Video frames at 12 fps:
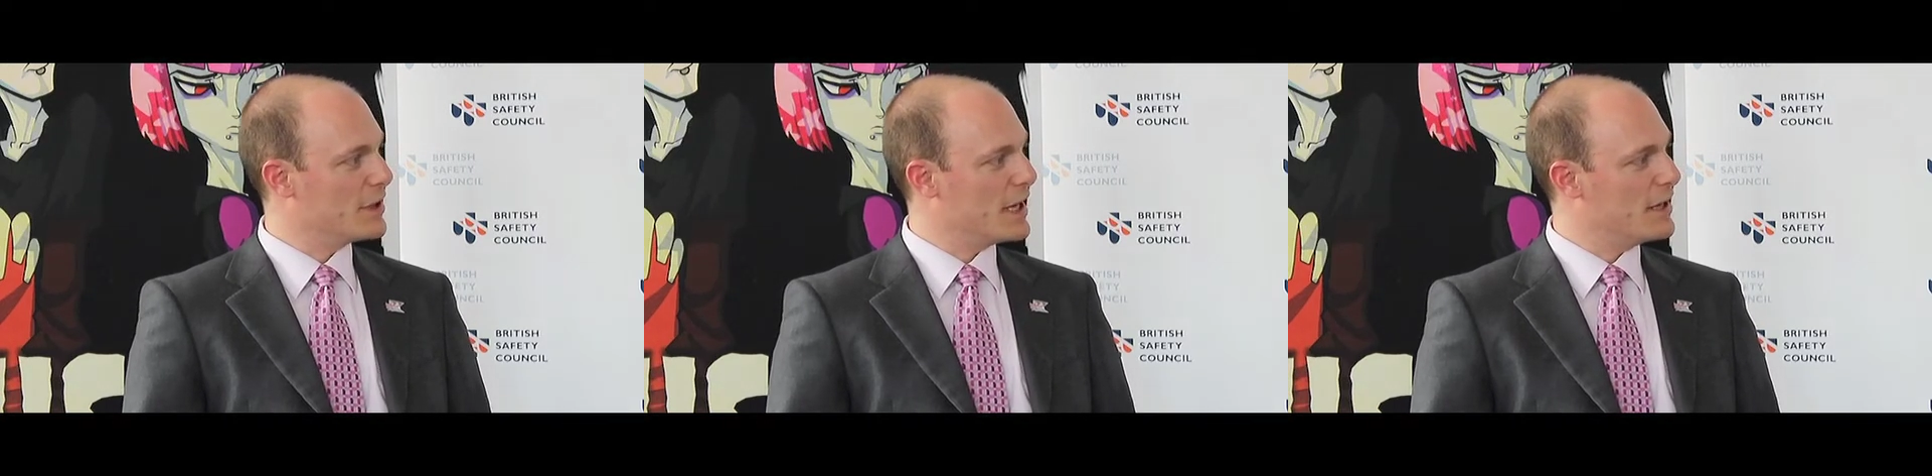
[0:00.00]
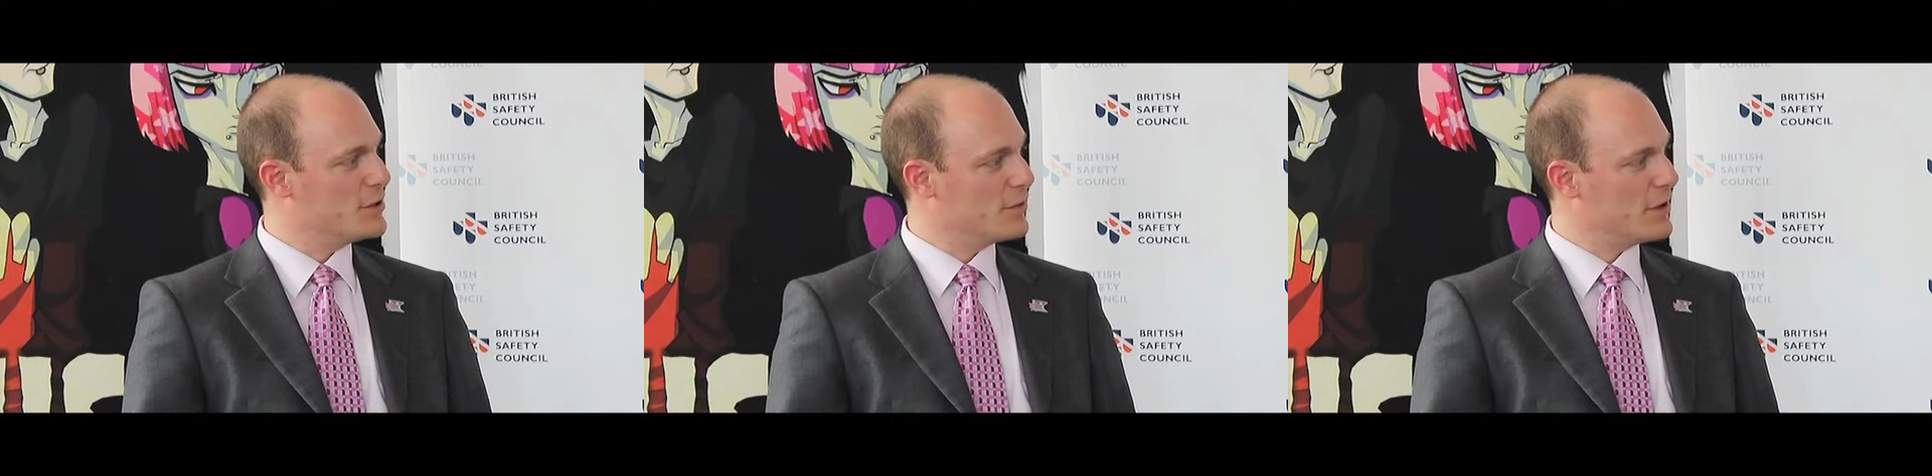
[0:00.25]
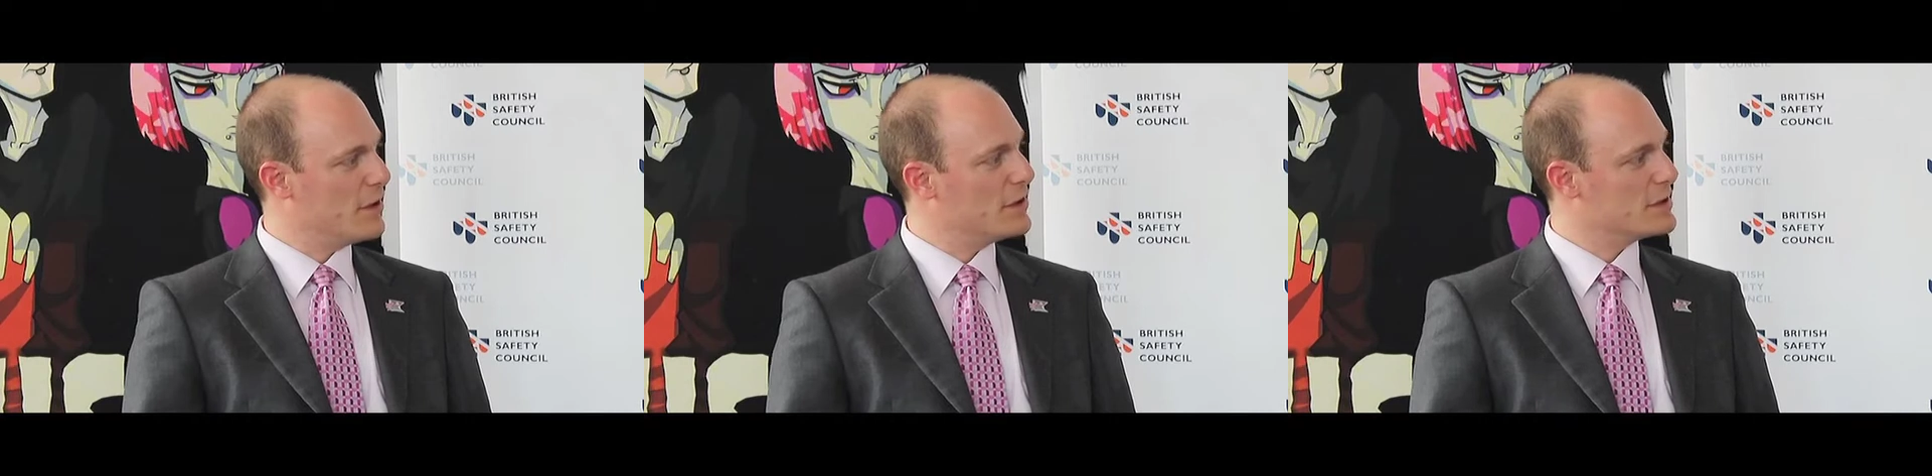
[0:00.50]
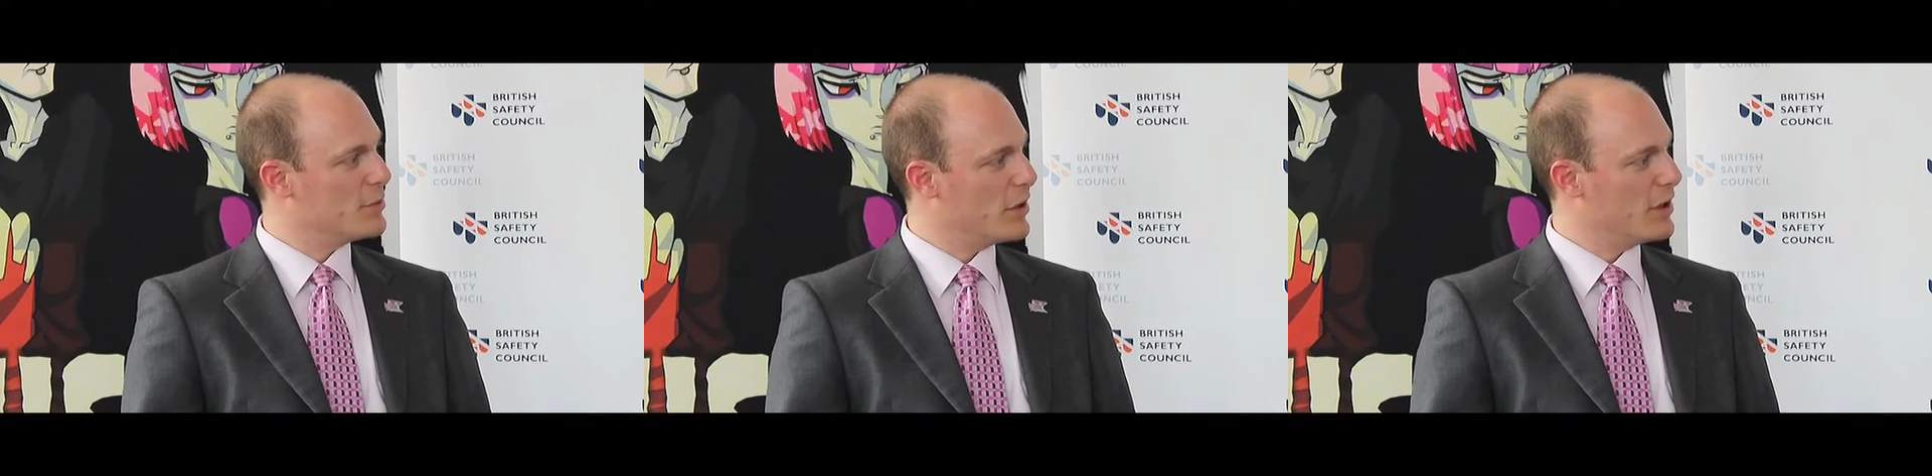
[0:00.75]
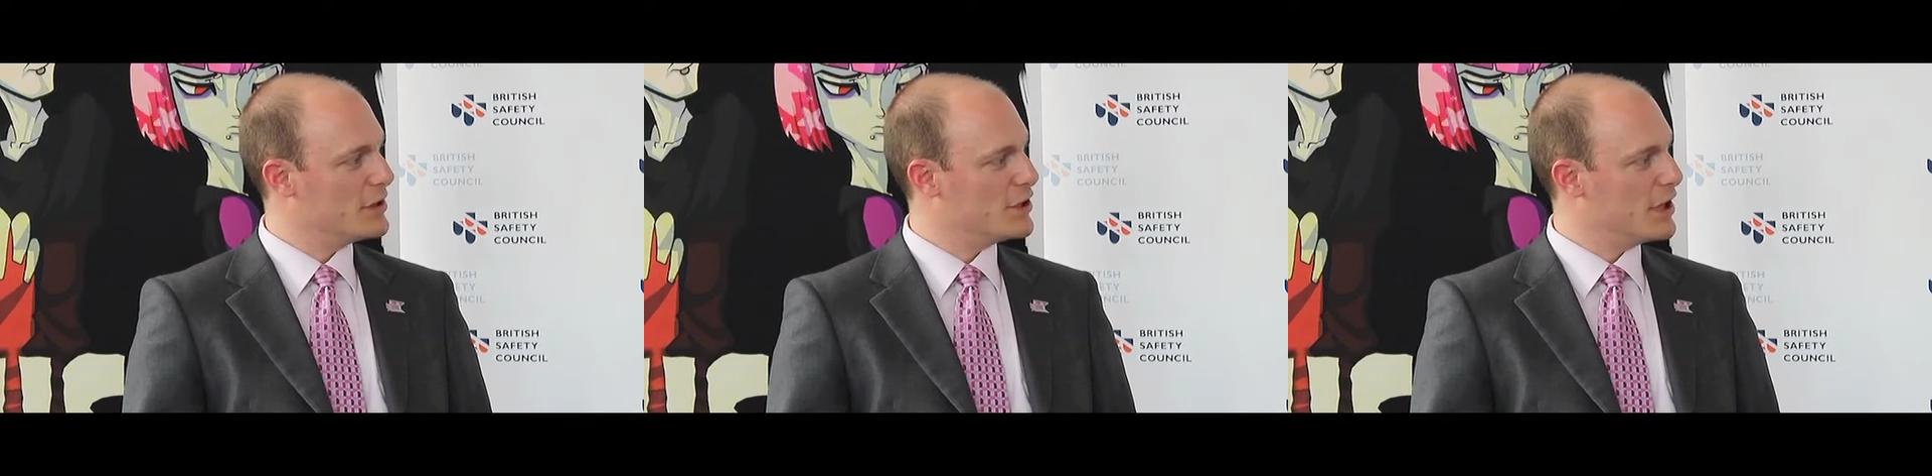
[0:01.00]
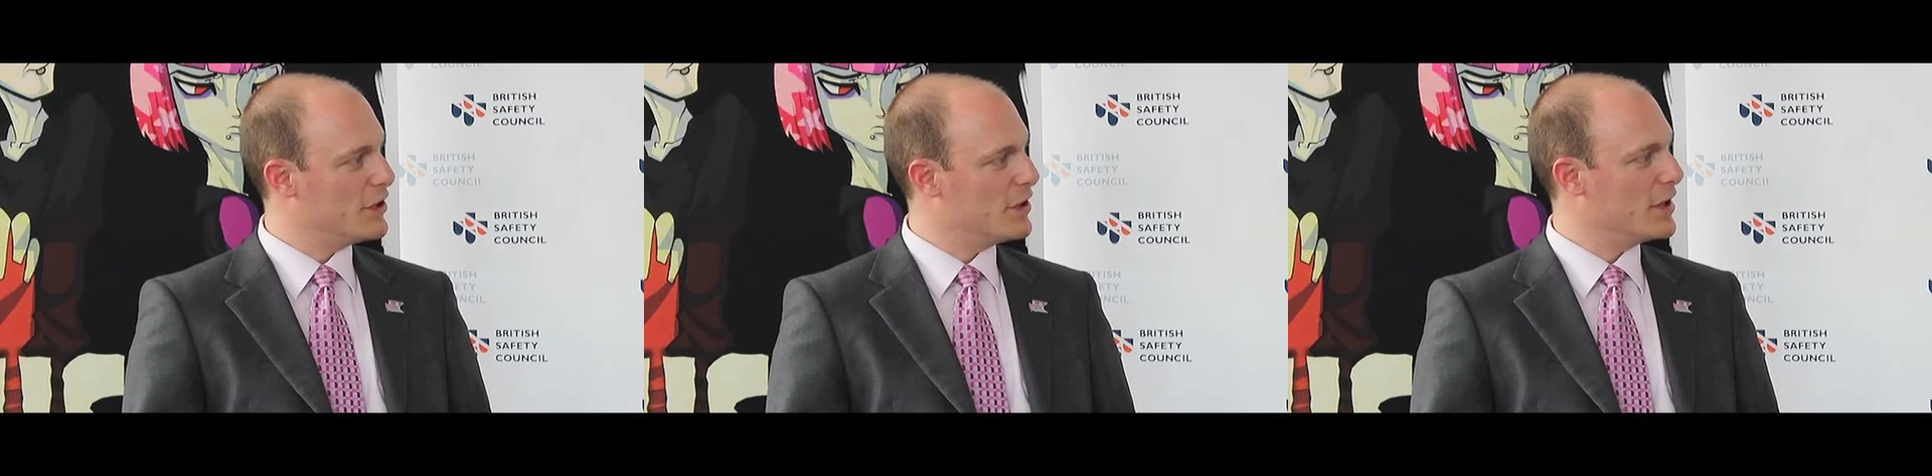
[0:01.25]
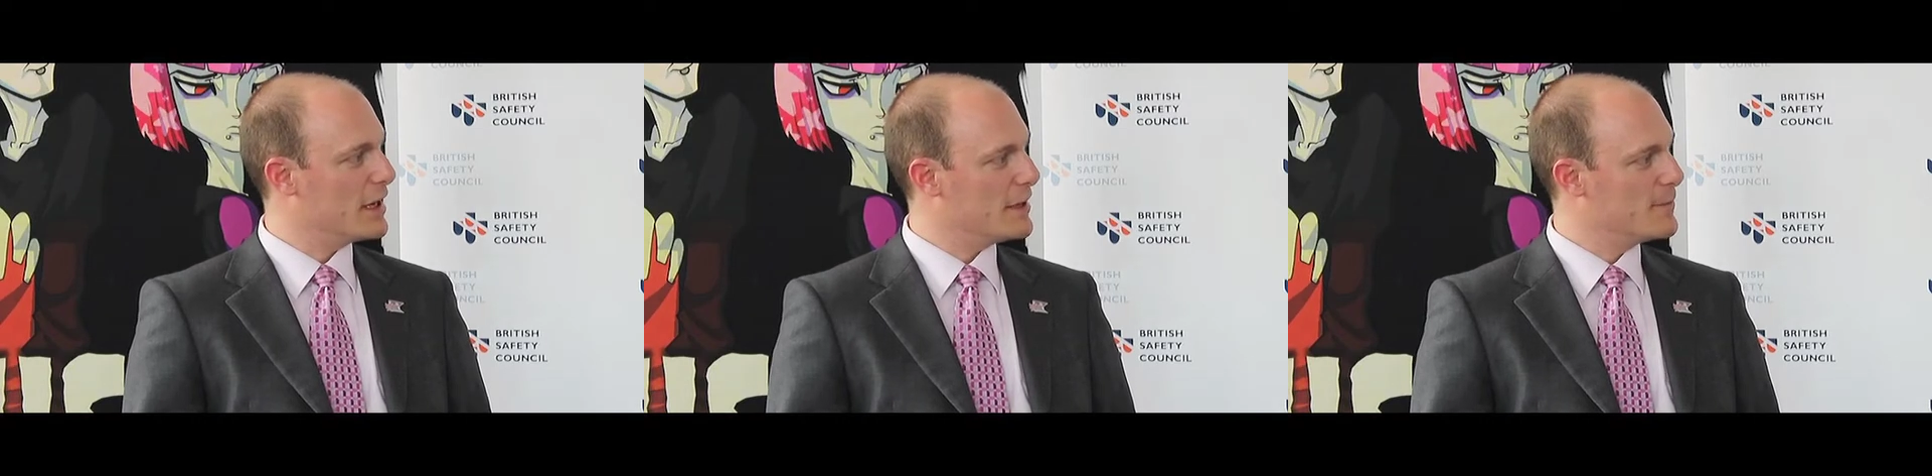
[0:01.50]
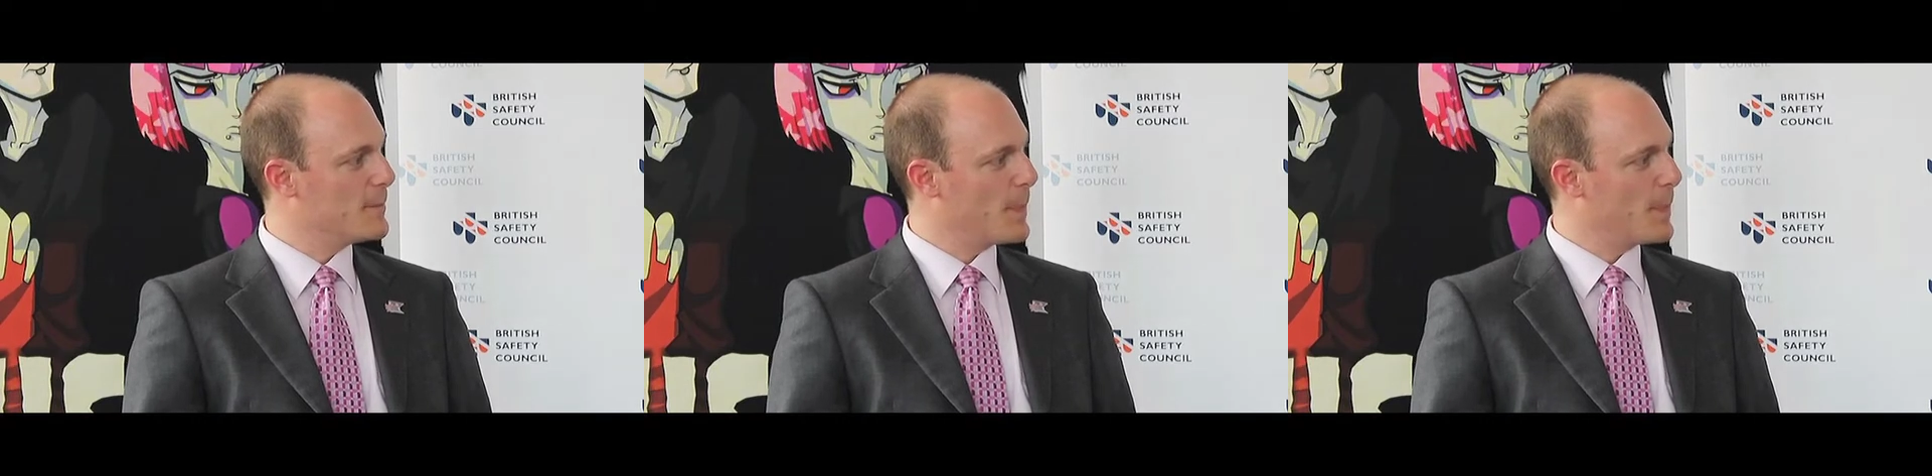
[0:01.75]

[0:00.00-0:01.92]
engaging with our supply chain early